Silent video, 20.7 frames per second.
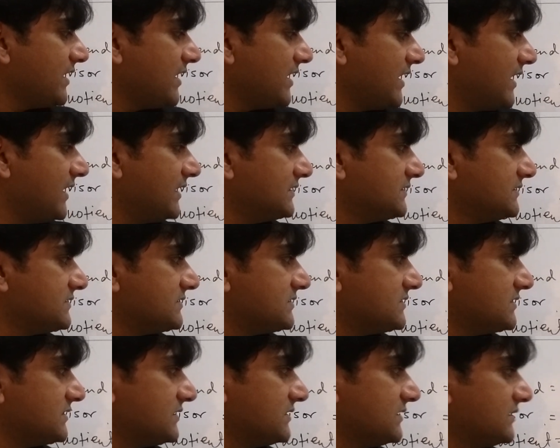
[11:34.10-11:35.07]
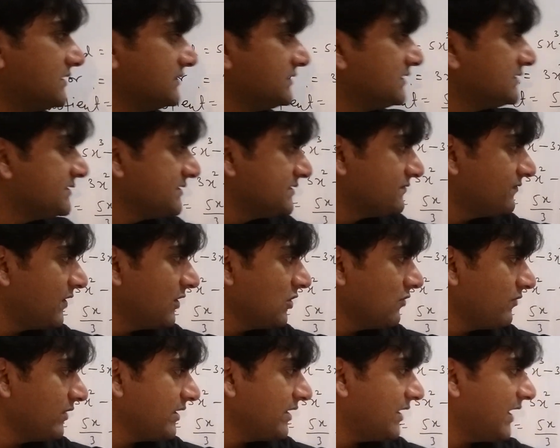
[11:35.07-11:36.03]
and this is
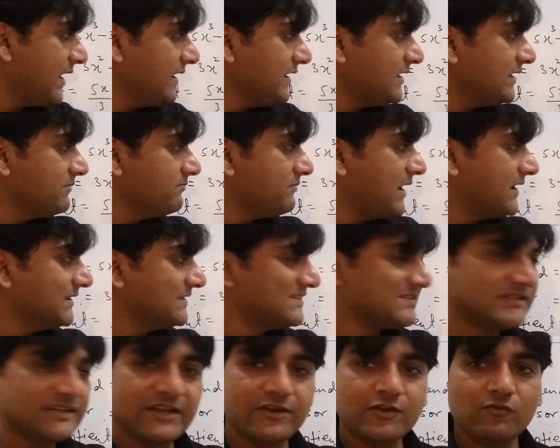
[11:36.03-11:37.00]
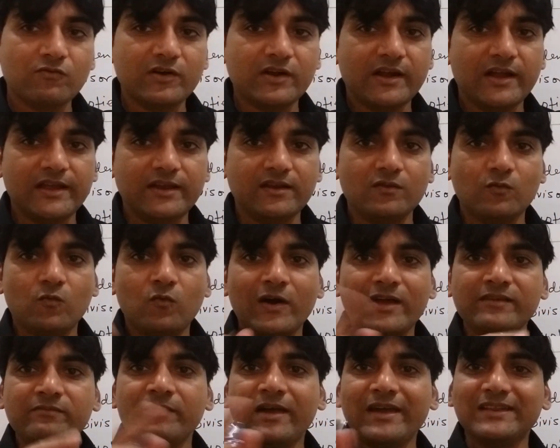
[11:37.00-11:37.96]
1 over 9 and minus 10 over 9,
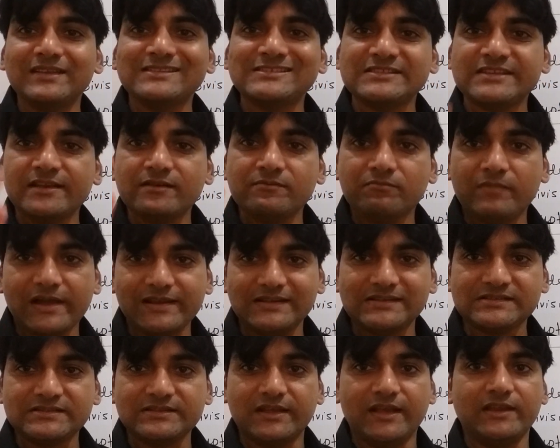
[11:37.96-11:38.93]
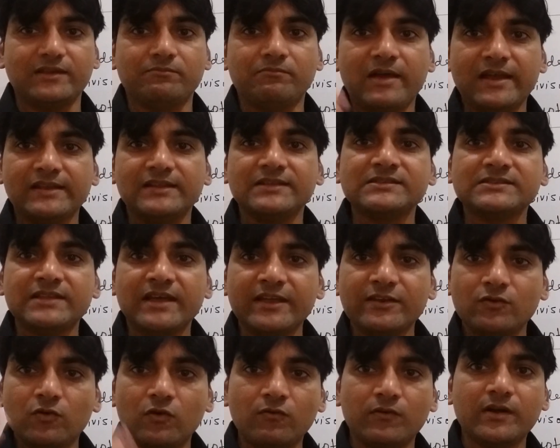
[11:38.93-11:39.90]
1 minus 10 minus 9, minus
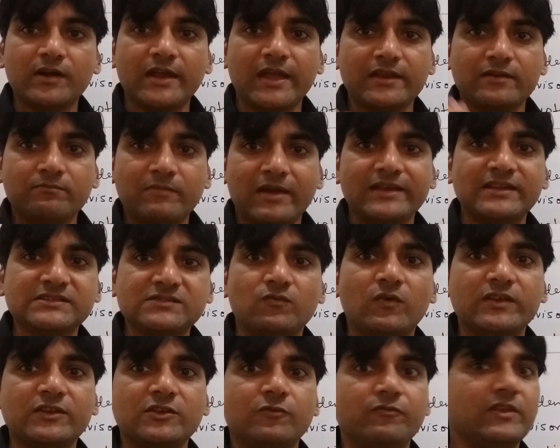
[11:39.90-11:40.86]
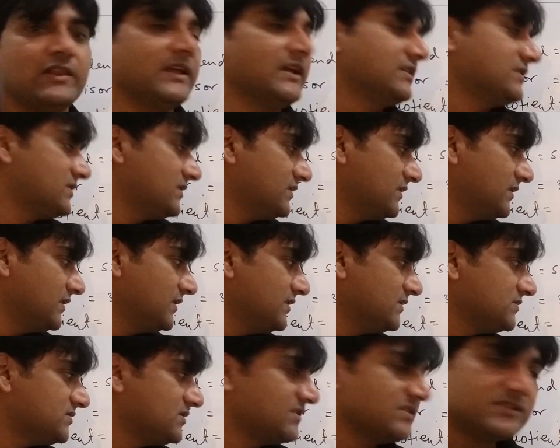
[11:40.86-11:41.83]
9 over 9, minus 1 you will get,
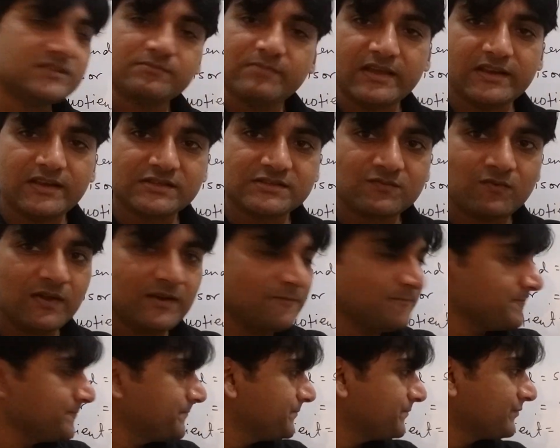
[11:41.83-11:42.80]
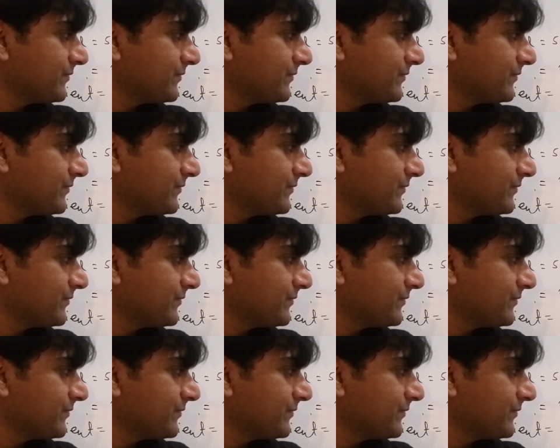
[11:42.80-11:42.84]
so this is minus 1,